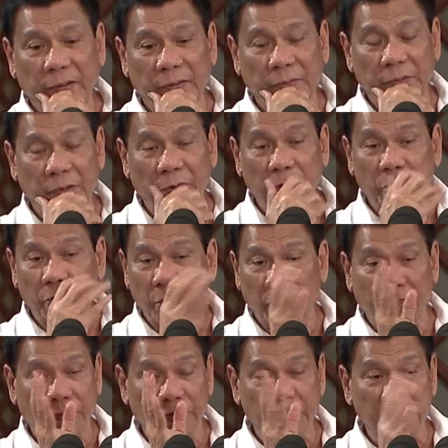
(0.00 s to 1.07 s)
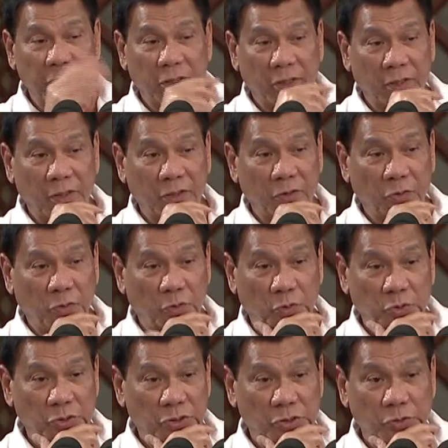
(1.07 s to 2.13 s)
The first thing that you'd
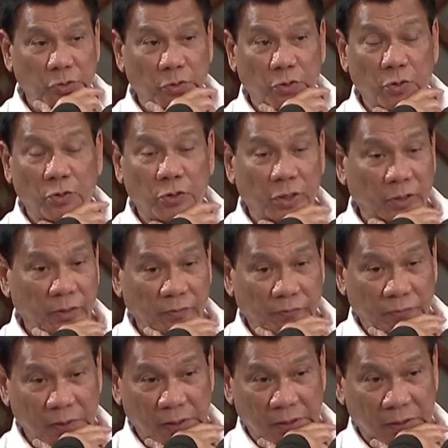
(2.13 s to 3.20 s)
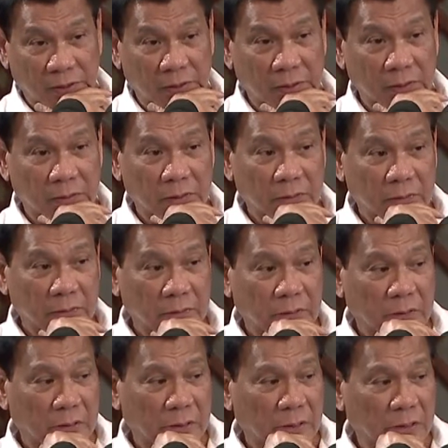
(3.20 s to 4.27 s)
lose is your cognitive
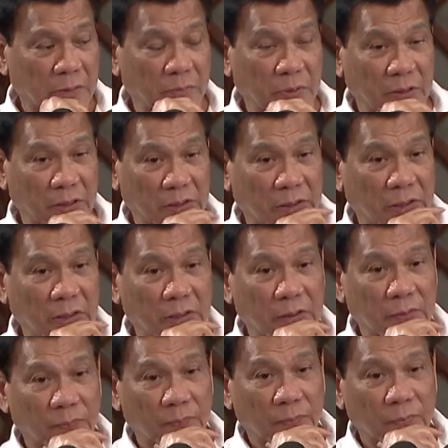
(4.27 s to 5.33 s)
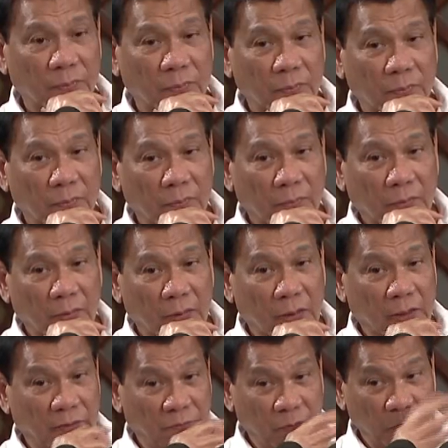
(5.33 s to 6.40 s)
ability.
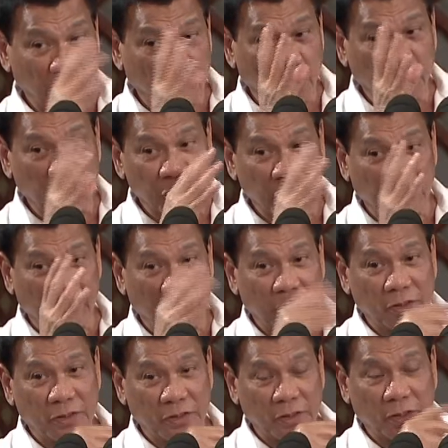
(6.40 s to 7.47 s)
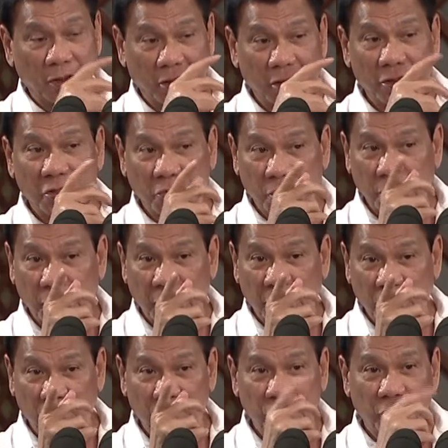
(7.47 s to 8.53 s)
And if you're noticing it, he said, is it
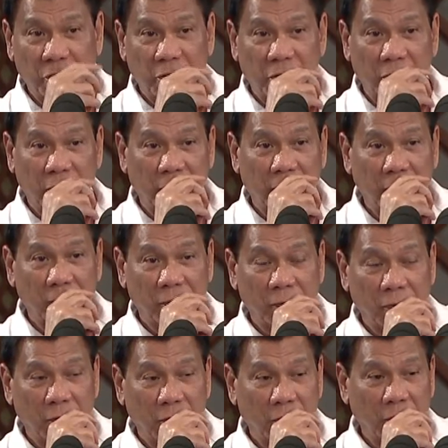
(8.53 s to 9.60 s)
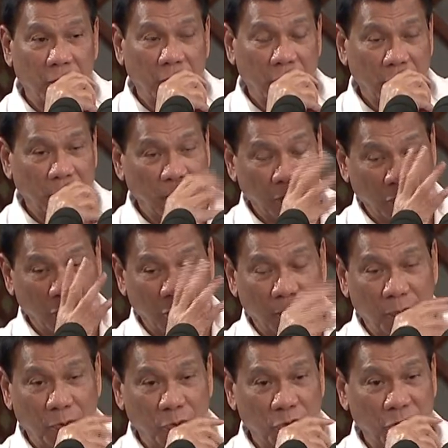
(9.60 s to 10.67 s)
because you are,
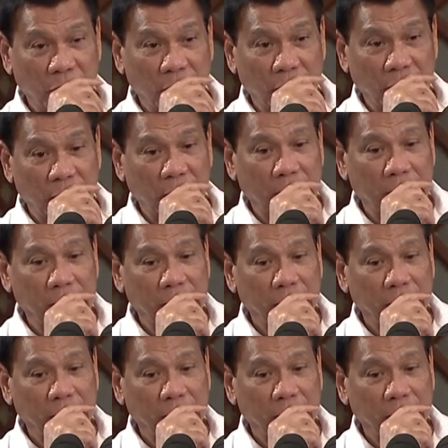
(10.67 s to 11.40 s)
abusing the drug?